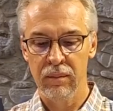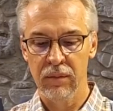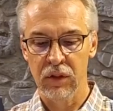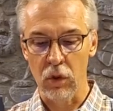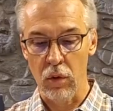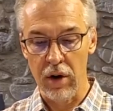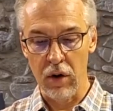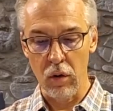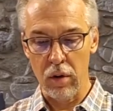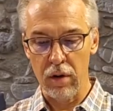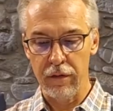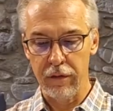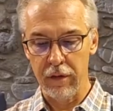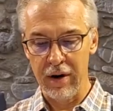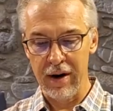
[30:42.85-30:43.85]
So, in order
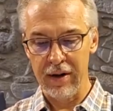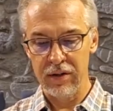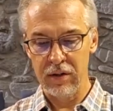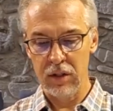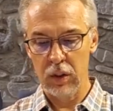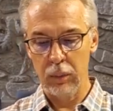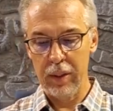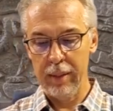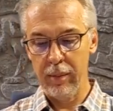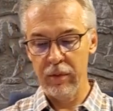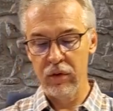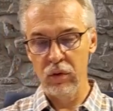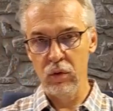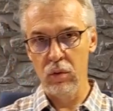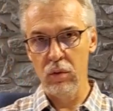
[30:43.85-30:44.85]
for us to be able
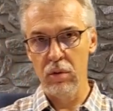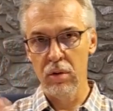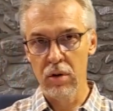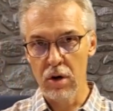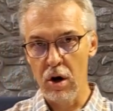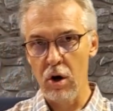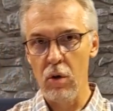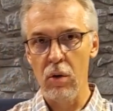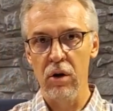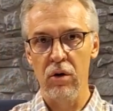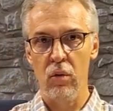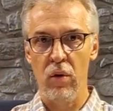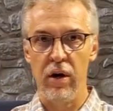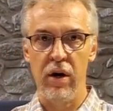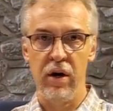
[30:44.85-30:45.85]
to know
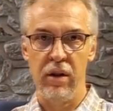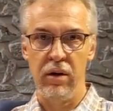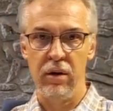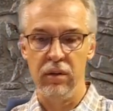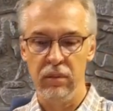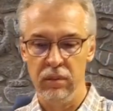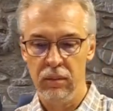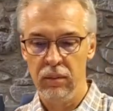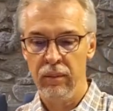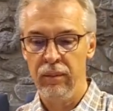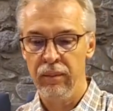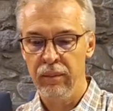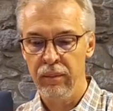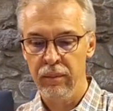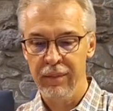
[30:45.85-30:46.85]
one another
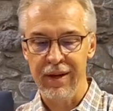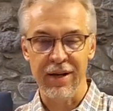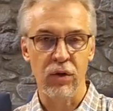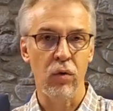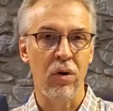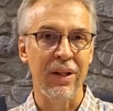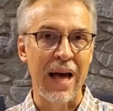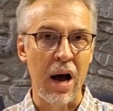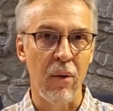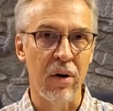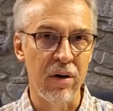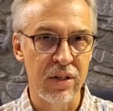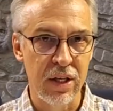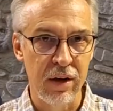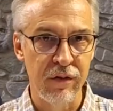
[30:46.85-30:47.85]
and to allow
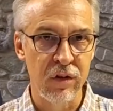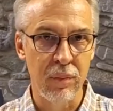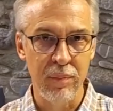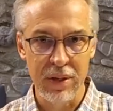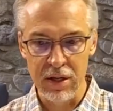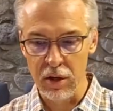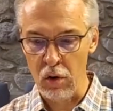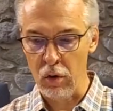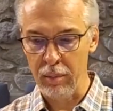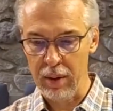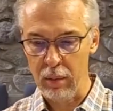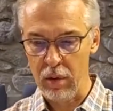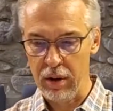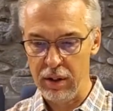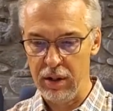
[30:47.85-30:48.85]
ourselves to be known by
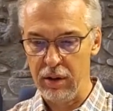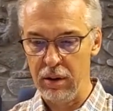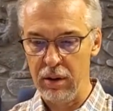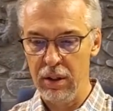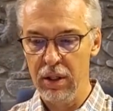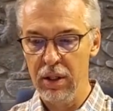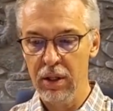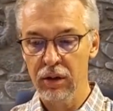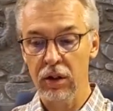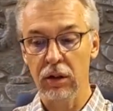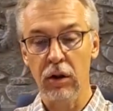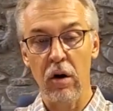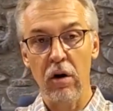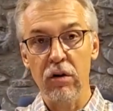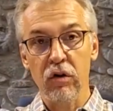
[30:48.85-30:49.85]
one another, the
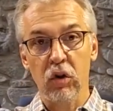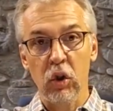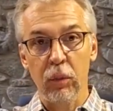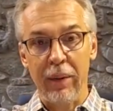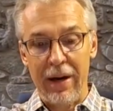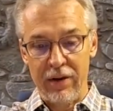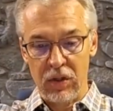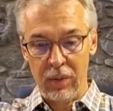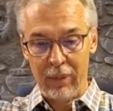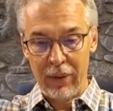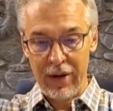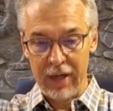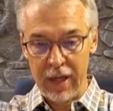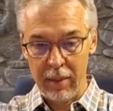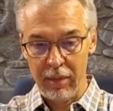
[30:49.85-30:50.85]
large group has to
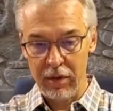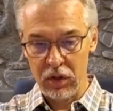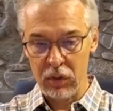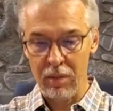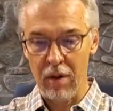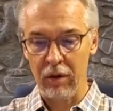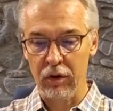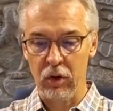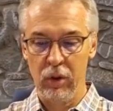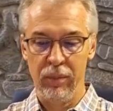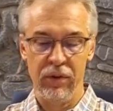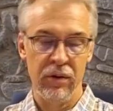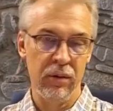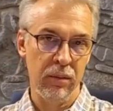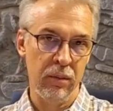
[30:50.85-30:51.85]
break up into smaller
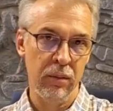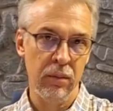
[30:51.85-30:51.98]
groups.